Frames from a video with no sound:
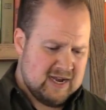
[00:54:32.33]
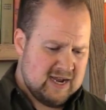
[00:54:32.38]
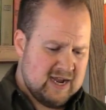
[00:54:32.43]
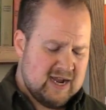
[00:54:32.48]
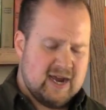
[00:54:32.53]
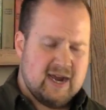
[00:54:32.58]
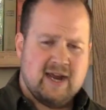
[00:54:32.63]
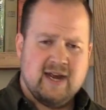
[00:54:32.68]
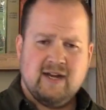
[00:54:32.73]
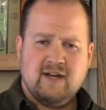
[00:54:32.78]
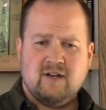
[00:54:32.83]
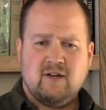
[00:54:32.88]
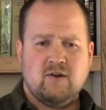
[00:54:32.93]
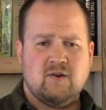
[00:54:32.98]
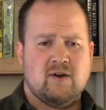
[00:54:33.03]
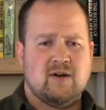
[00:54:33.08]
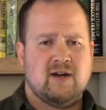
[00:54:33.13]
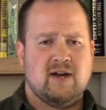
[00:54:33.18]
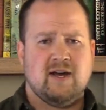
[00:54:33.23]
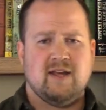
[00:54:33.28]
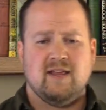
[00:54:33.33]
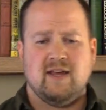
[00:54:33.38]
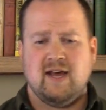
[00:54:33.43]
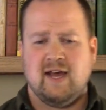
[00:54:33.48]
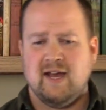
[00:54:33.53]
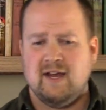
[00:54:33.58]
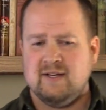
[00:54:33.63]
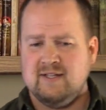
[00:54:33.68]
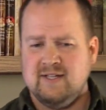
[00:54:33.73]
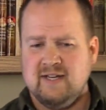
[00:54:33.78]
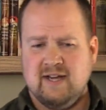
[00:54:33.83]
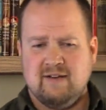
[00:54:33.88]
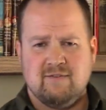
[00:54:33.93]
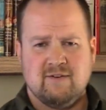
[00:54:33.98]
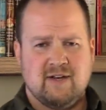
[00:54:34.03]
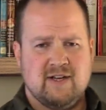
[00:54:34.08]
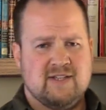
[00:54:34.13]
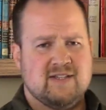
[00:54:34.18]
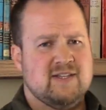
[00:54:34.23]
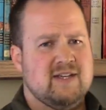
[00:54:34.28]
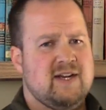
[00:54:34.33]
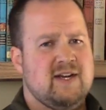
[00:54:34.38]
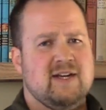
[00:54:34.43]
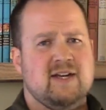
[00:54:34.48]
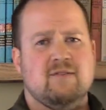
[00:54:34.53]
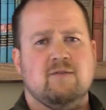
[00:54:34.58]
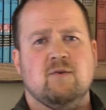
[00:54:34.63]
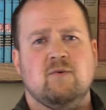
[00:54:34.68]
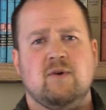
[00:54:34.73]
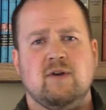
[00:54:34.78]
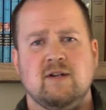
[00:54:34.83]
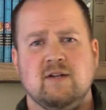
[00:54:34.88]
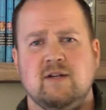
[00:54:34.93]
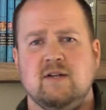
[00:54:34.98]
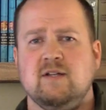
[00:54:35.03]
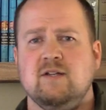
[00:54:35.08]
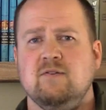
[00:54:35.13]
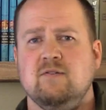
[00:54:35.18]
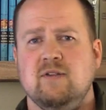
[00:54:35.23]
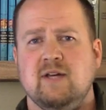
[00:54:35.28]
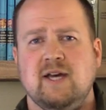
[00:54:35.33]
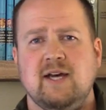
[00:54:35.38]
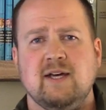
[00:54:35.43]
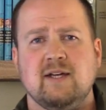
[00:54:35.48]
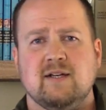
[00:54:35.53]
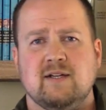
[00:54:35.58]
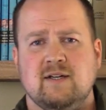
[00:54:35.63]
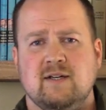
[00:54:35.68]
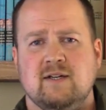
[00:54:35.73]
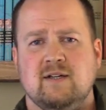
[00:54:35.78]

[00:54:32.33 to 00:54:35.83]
I know I said I never wanted to do that.